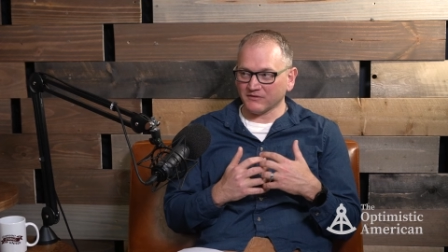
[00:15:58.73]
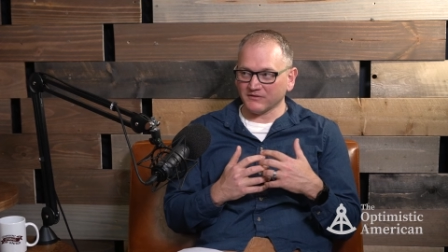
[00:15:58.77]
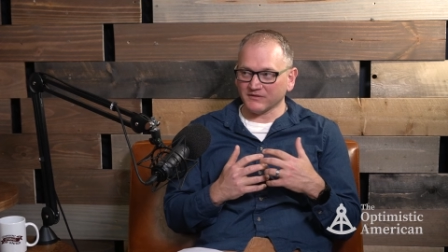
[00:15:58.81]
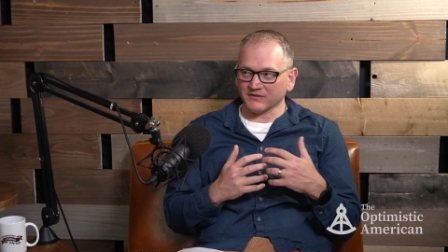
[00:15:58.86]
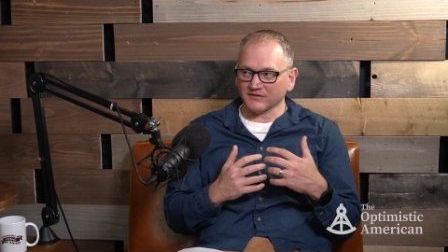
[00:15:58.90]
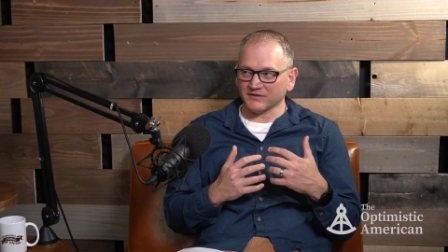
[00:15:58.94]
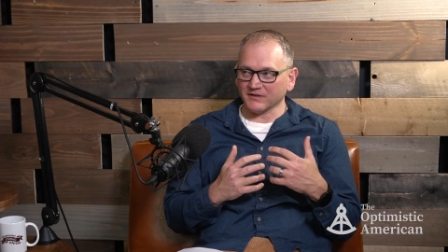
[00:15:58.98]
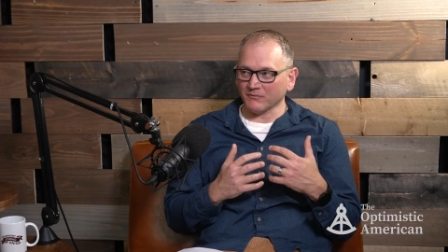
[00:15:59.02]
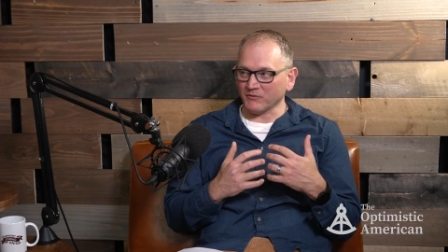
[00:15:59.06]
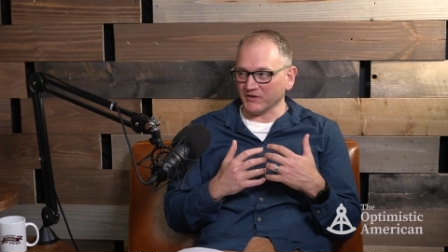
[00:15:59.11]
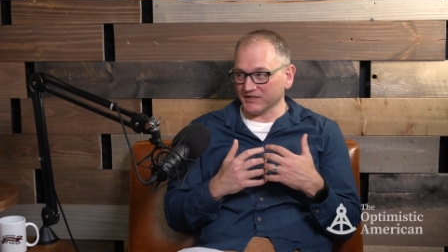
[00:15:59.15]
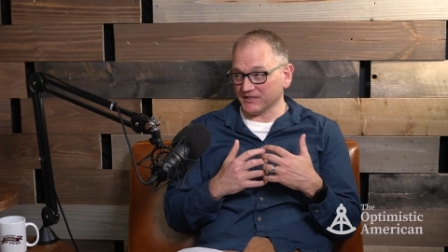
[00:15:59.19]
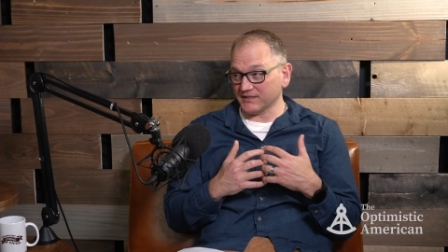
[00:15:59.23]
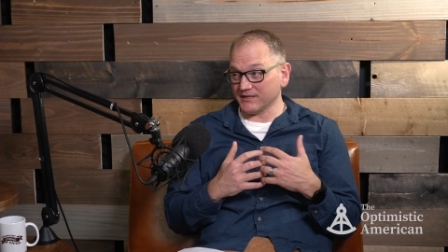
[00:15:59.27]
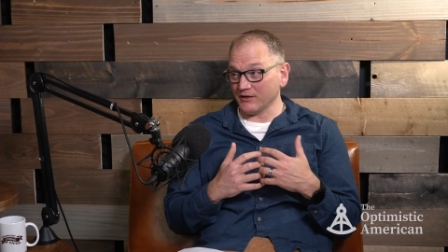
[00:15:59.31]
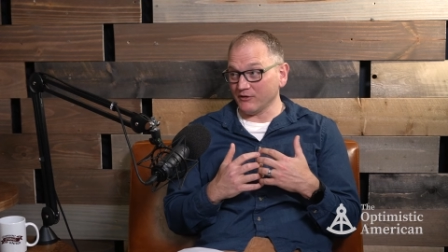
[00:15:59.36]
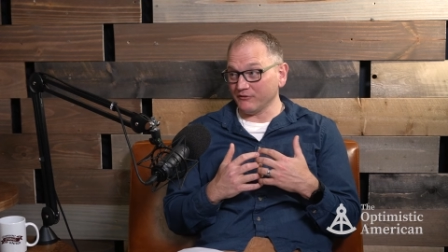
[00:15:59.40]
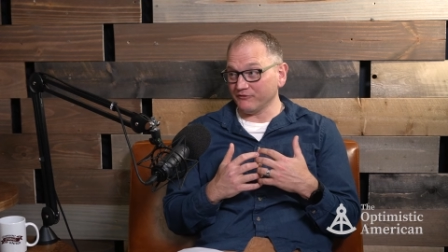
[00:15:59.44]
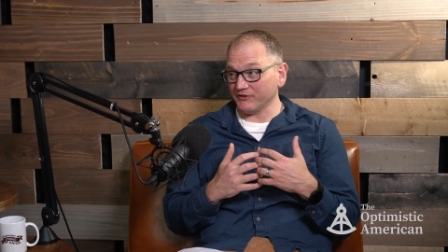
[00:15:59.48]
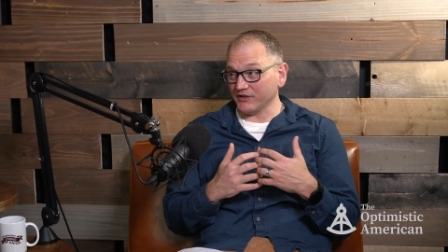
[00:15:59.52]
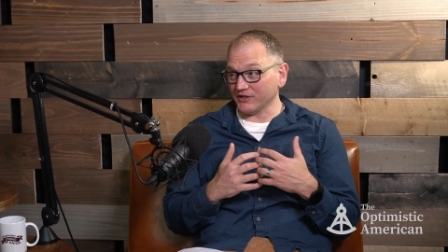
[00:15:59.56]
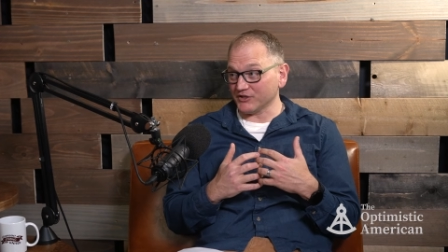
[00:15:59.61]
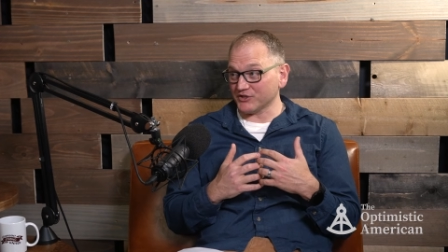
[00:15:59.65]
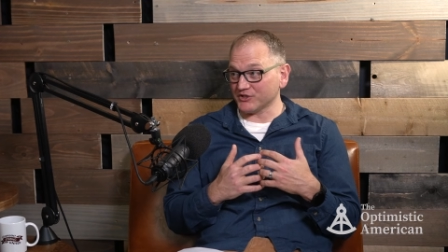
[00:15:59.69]
somewhat
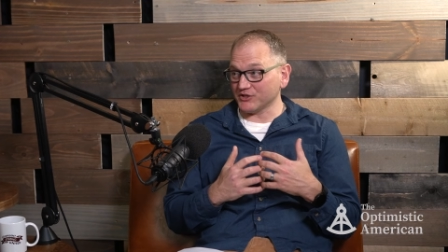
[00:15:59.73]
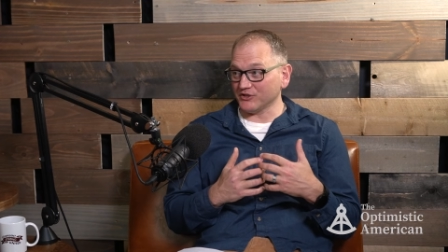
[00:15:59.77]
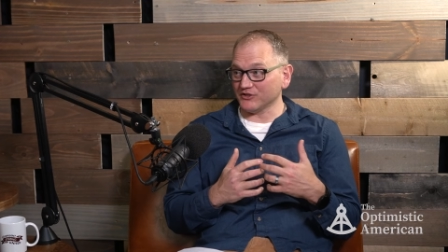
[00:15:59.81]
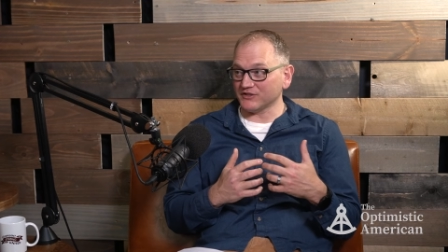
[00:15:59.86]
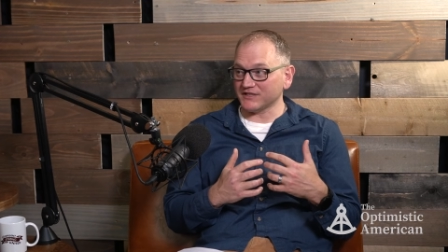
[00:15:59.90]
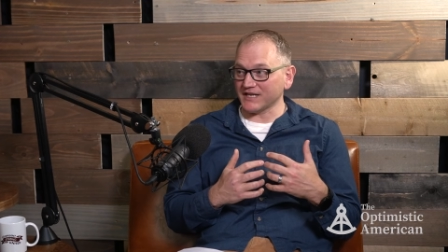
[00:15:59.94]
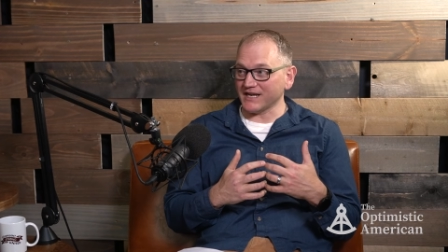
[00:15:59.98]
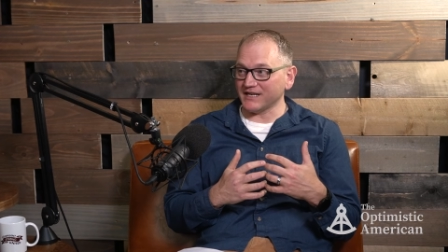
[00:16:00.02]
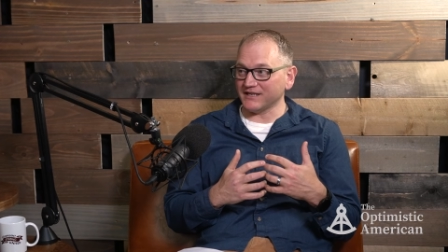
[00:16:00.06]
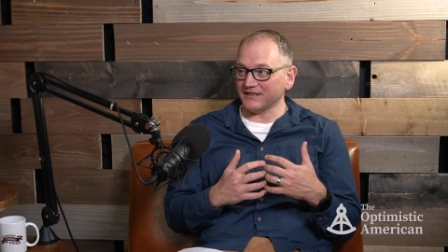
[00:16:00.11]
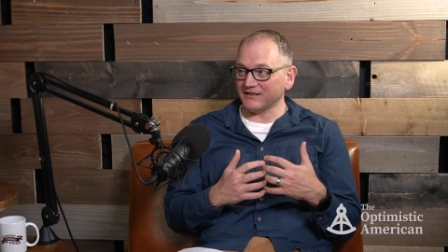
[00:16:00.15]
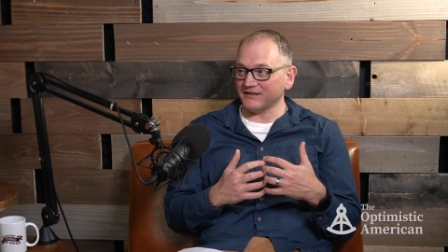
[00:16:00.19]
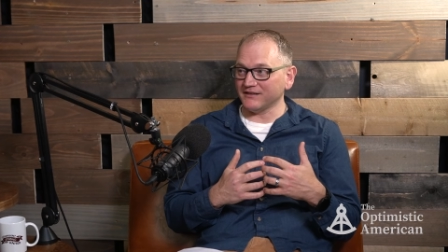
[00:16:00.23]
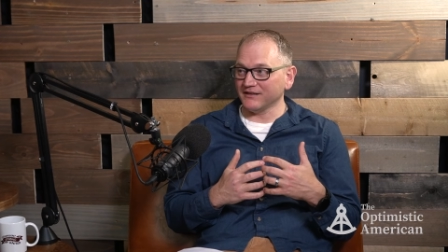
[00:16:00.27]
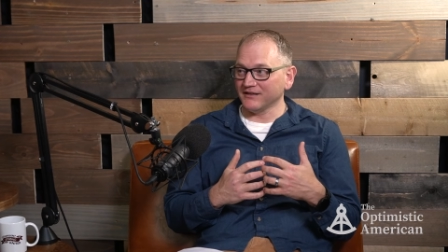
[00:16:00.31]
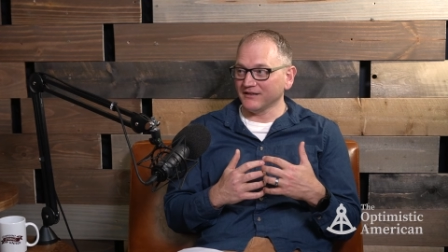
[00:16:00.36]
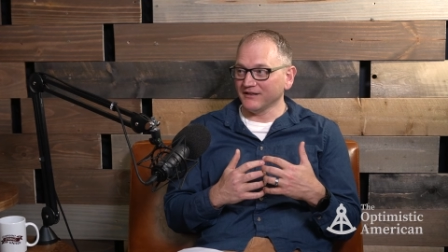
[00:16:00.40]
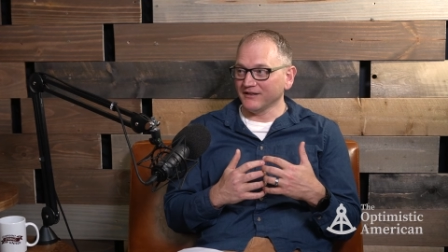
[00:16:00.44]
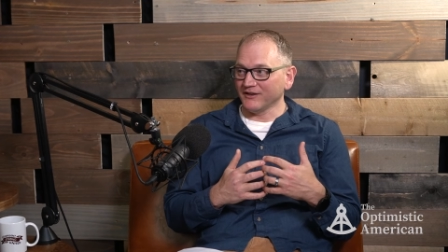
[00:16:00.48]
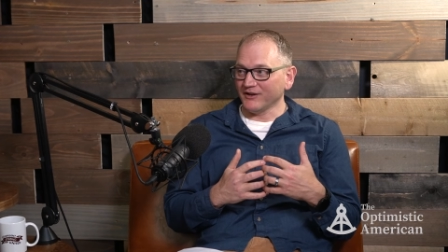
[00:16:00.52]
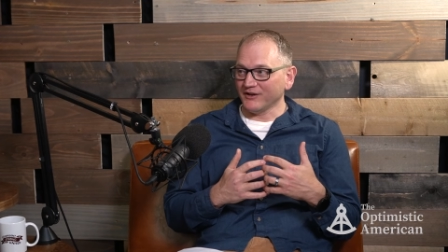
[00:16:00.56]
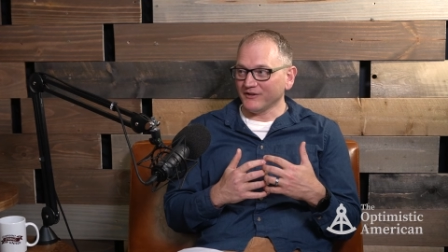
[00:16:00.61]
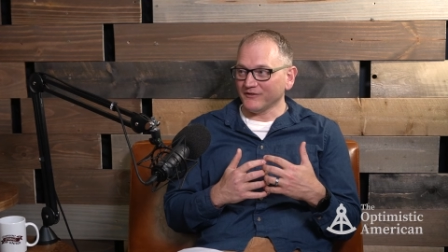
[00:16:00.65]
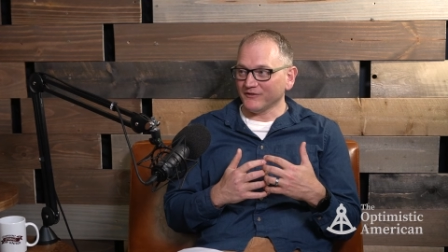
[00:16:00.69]
selfish. You're saying,
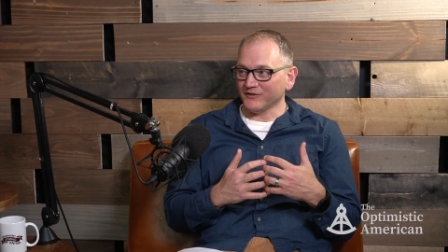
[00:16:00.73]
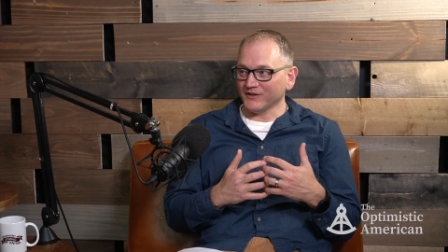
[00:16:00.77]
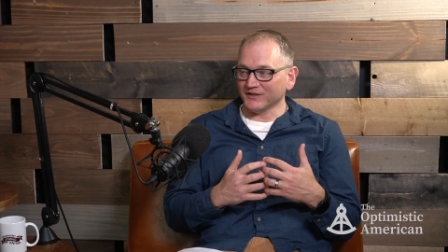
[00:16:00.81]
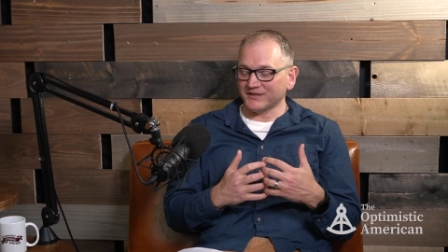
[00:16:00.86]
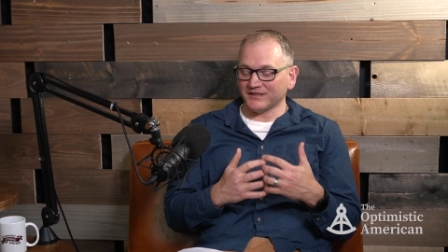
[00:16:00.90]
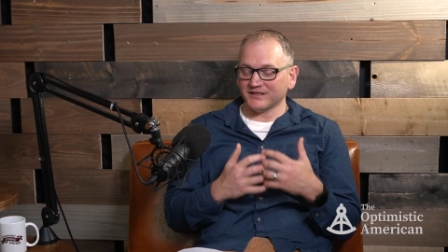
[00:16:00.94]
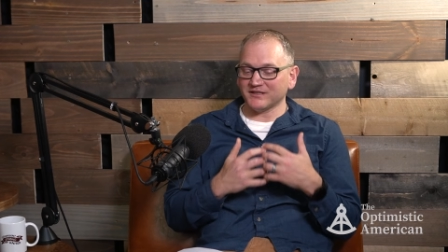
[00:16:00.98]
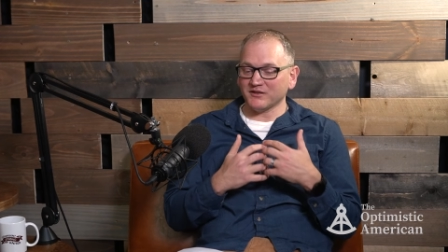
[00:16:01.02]
"Oh yeah, this yeah.